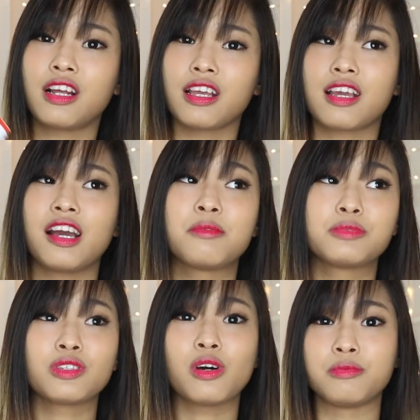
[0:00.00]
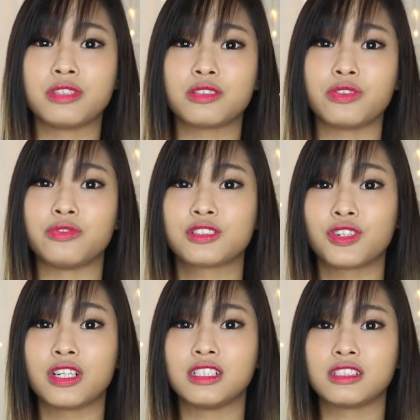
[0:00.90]
Like, I'm so obsessed with
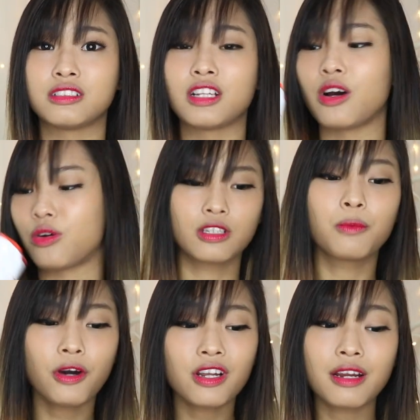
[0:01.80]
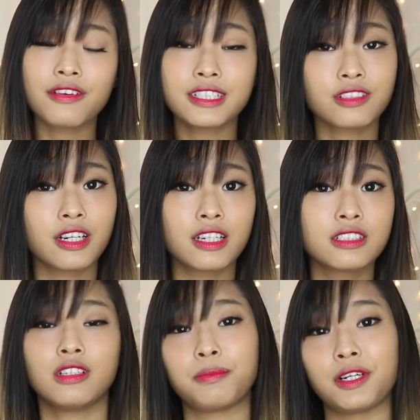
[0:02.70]
trays now. So both are rice
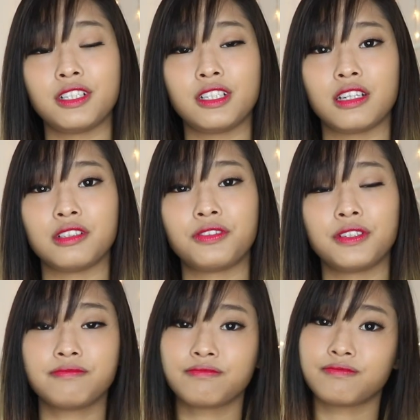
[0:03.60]
crackers, apparently they're different.